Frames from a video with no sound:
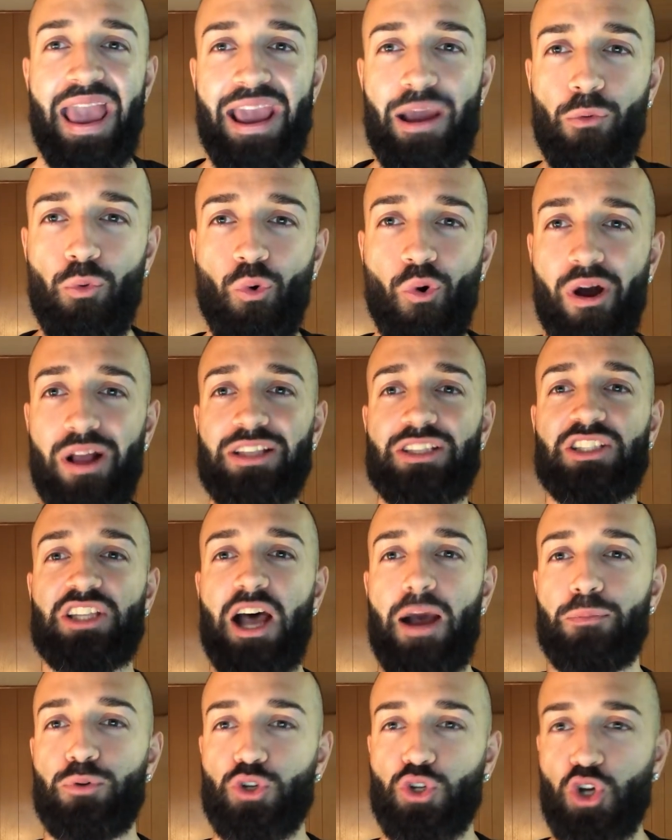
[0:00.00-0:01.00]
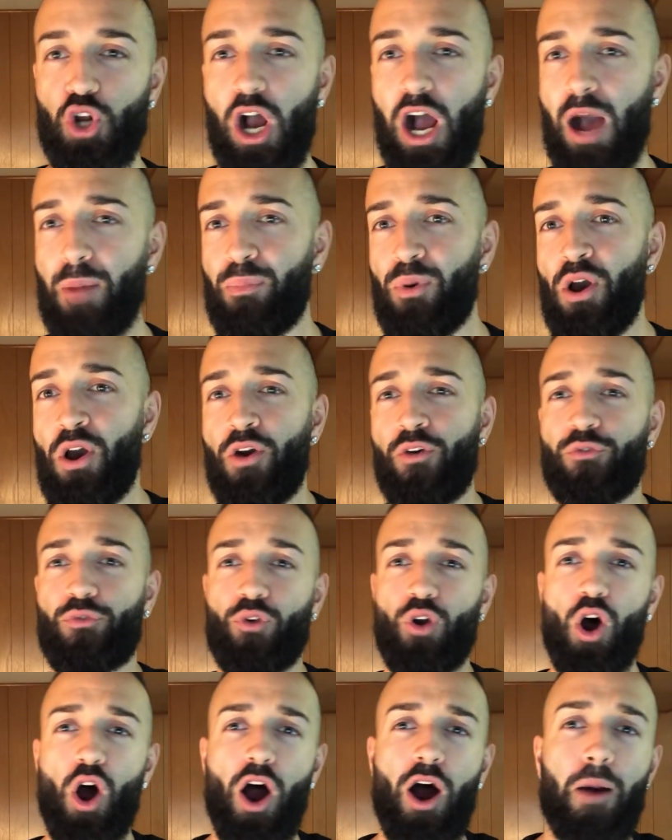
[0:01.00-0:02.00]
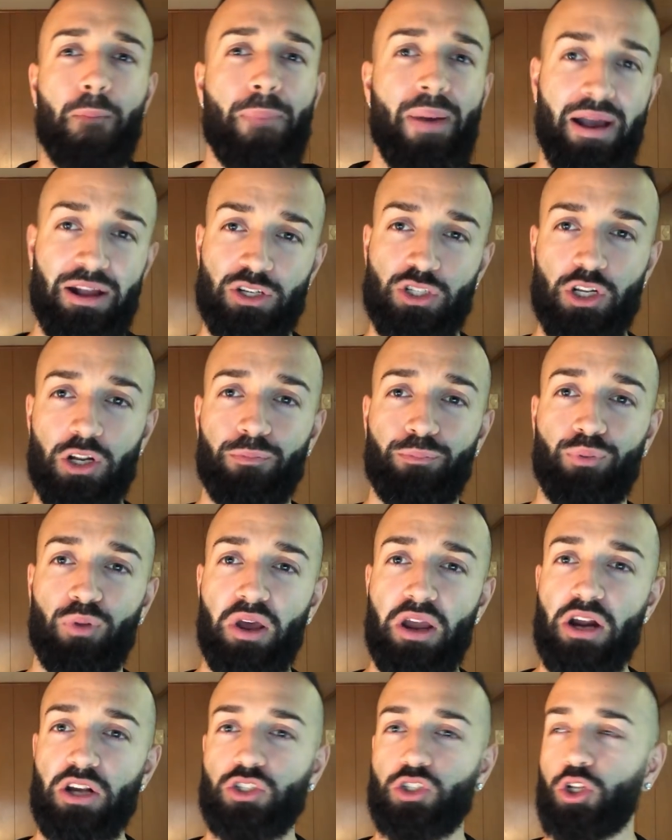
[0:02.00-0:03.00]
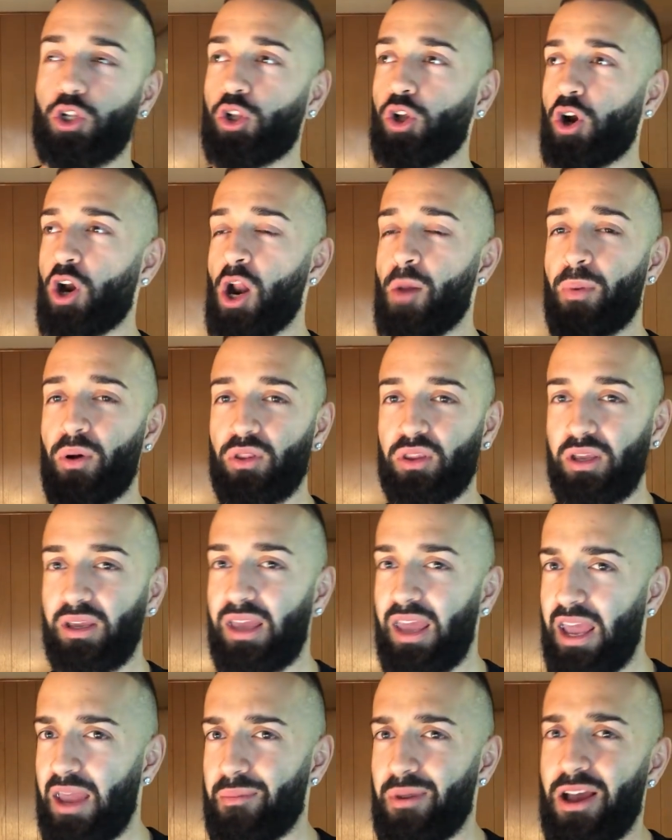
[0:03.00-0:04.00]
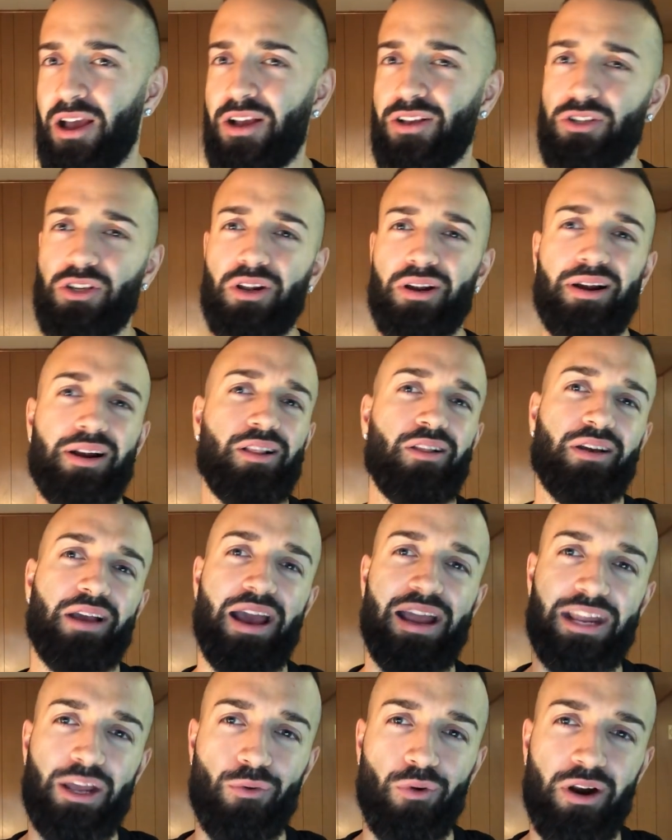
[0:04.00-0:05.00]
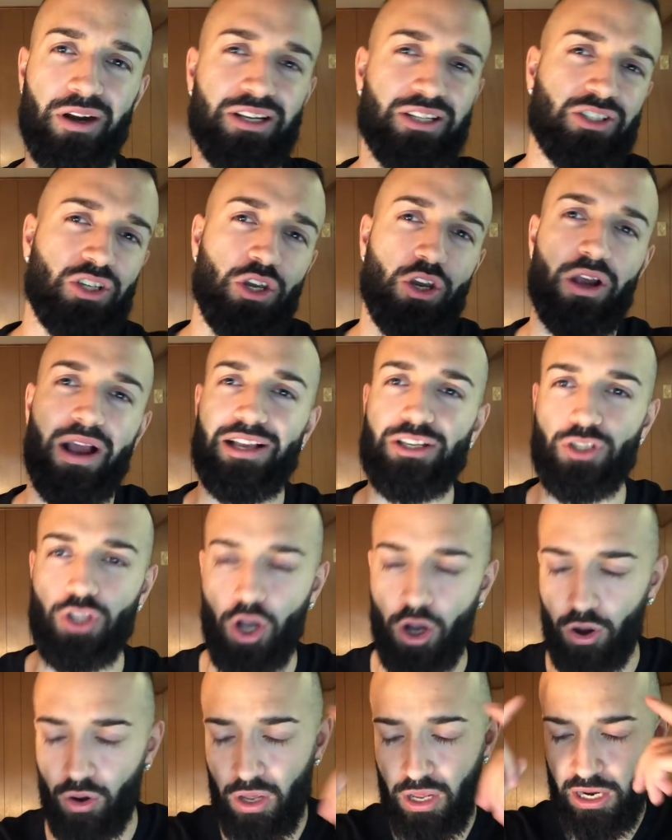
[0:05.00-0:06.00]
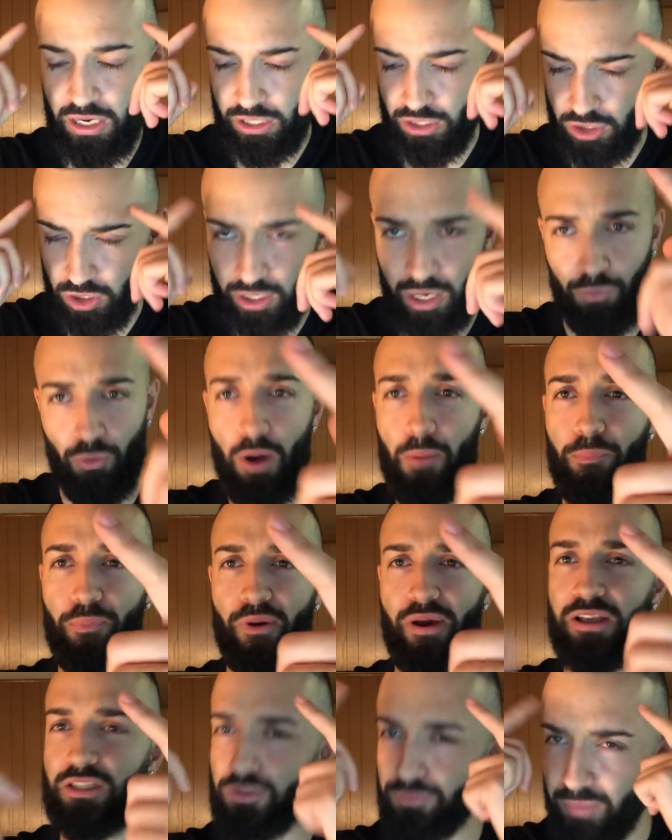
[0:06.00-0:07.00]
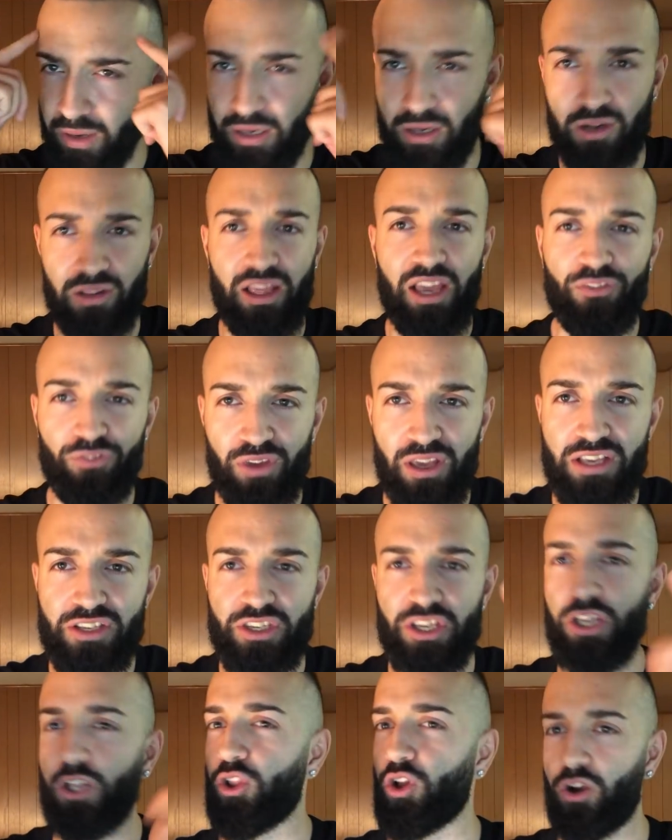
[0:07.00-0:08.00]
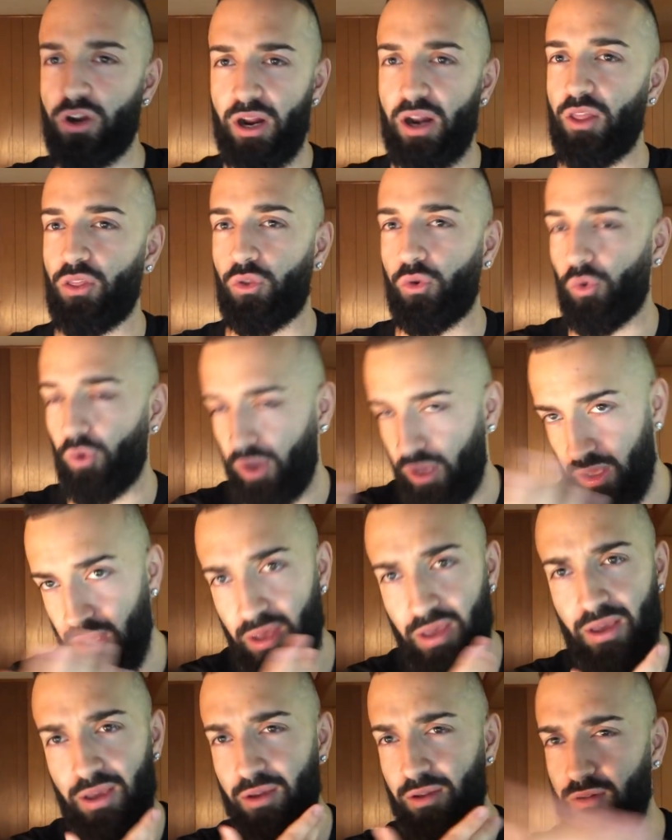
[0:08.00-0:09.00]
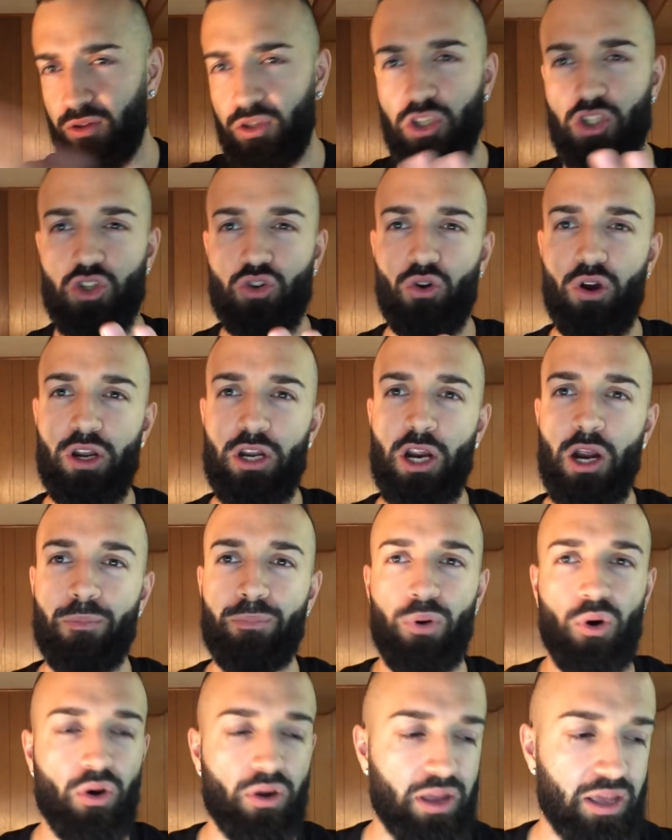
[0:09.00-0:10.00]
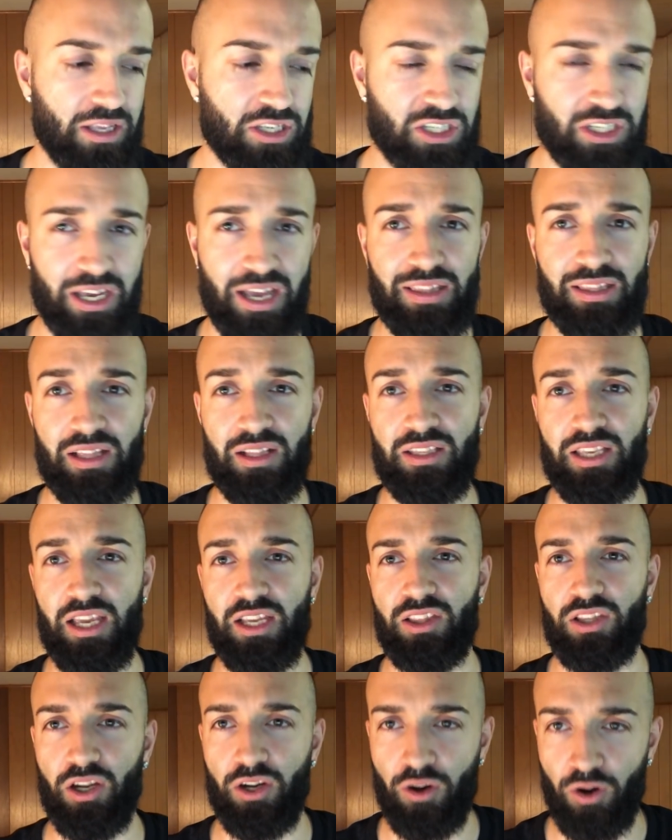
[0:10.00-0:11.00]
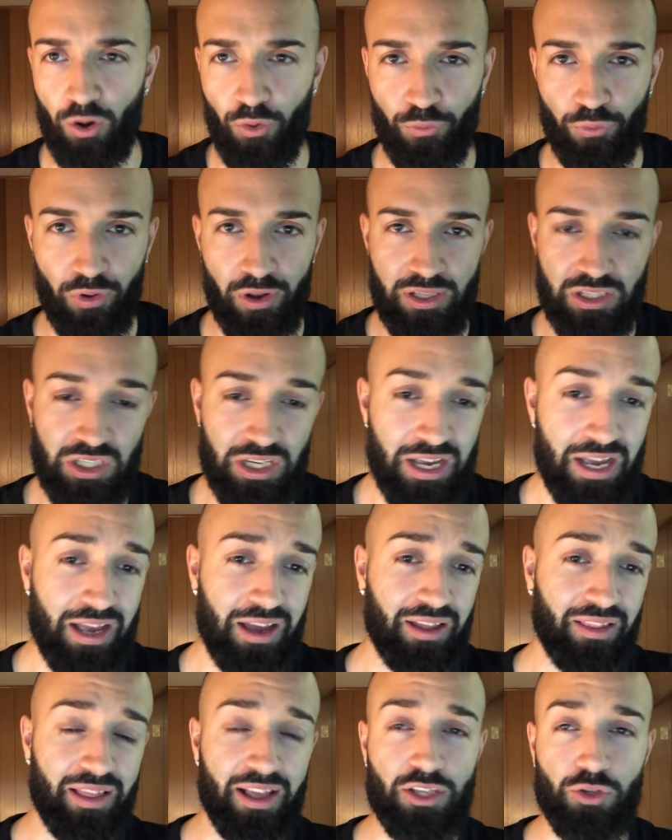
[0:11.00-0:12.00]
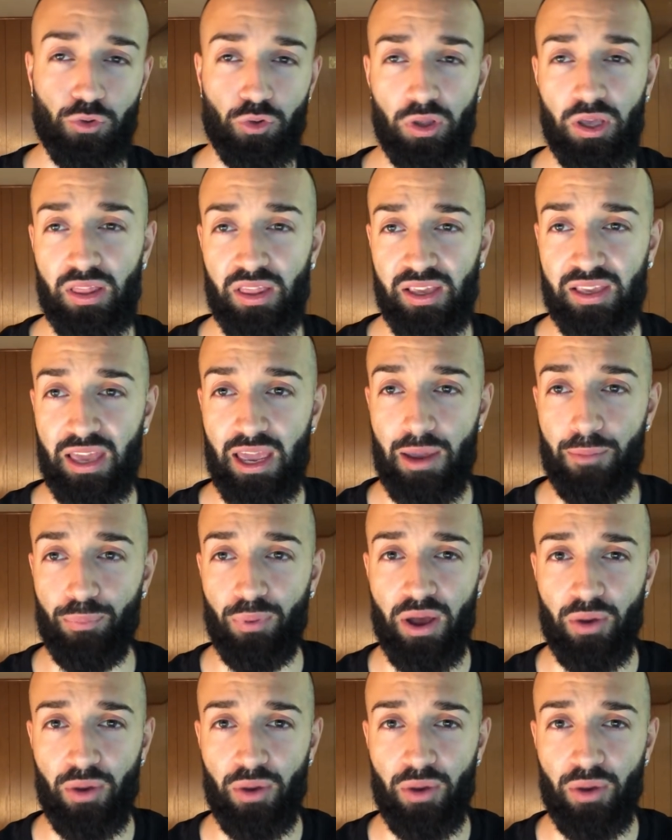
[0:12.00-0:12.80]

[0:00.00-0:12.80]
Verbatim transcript: a one-stop shop for all Pendulum players to learn about the game. So you don't got to look anywhere. Just so you guys know, just look at one place, make your life easy, learn how to do it, destroy your opponents, and then take their girlfriends. And that's really the game